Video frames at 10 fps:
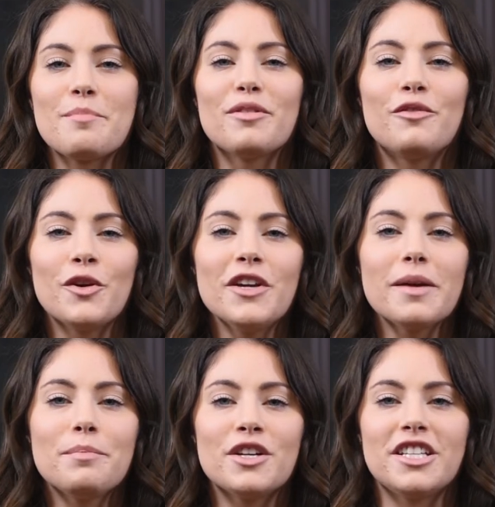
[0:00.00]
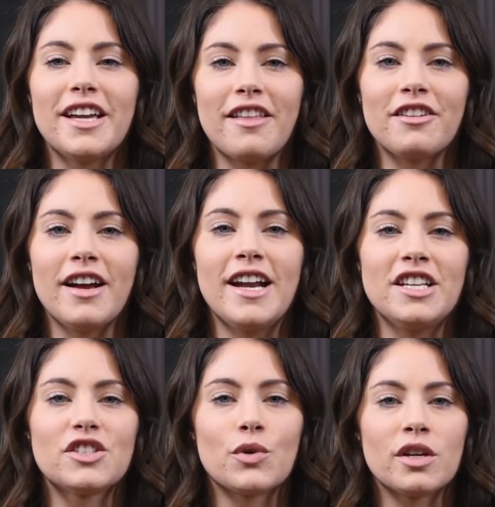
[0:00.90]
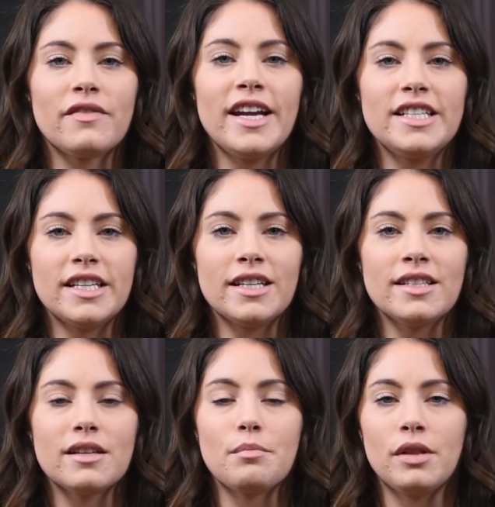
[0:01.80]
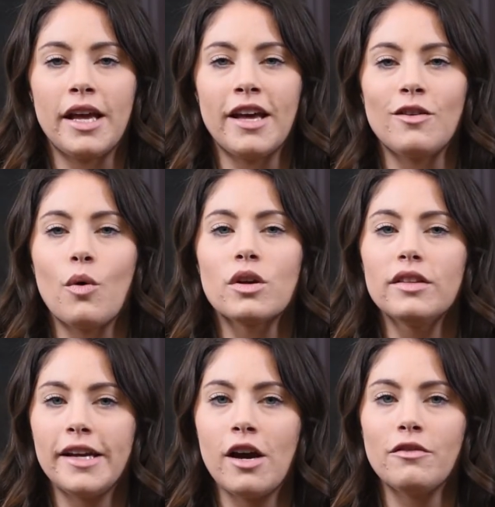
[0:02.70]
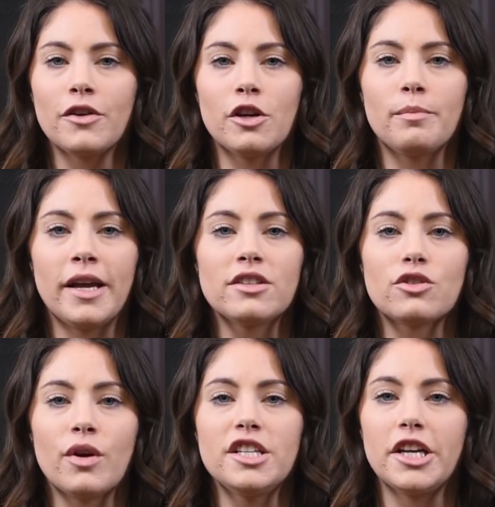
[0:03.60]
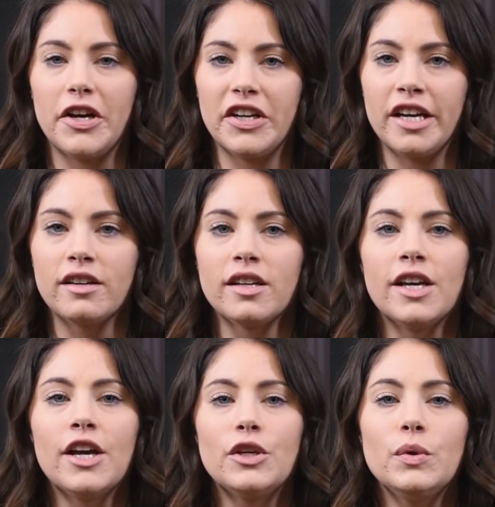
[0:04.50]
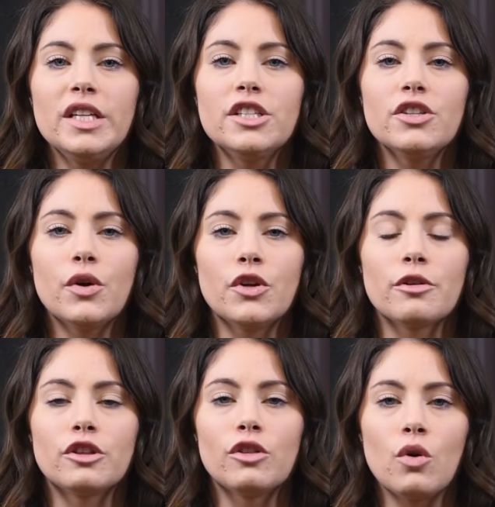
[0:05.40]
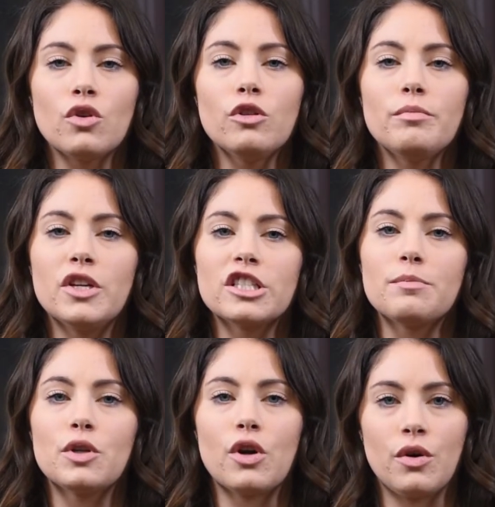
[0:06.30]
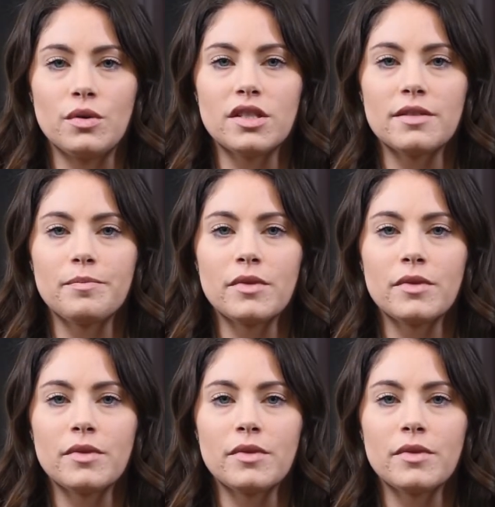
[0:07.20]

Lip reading: Before you can put together any sort of ideas, plan, or layout for your bike storage area, you need to know your local municipal codes.